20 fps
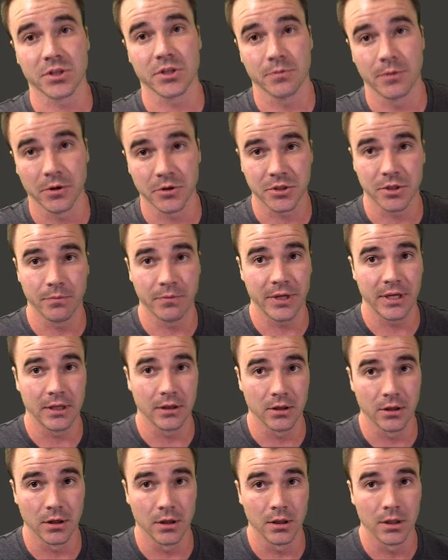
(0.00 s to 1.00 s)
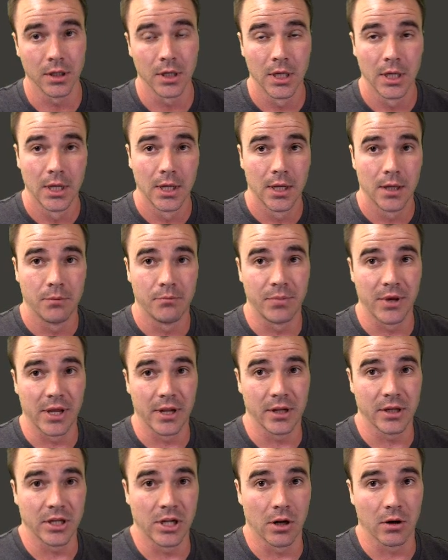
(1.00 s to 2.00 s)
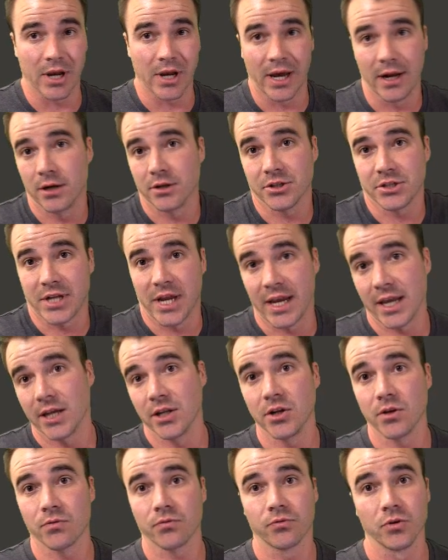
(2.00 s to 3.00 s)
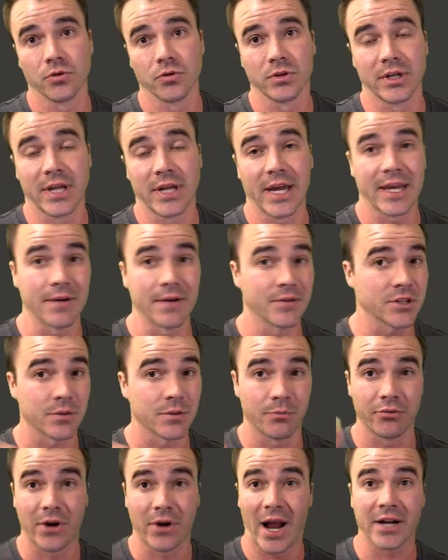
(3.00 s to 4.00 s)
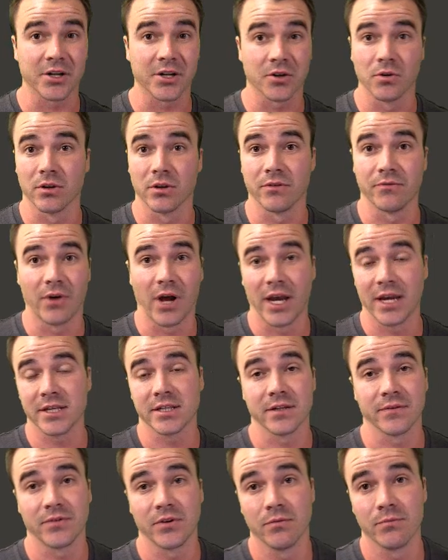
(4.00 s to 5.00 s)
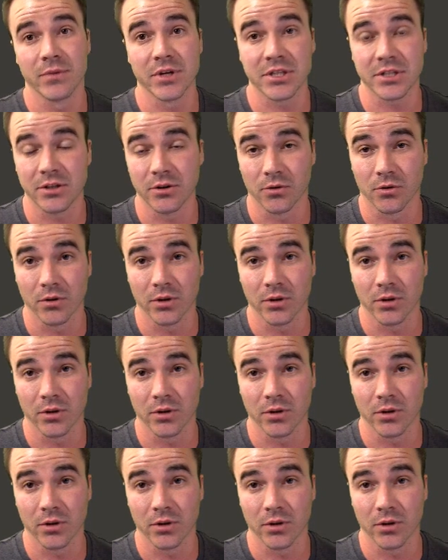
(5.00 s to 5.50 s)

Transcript: that's supposed to be a little bit, you know, kind of just taking you through the day, giving some practical advice. If you missed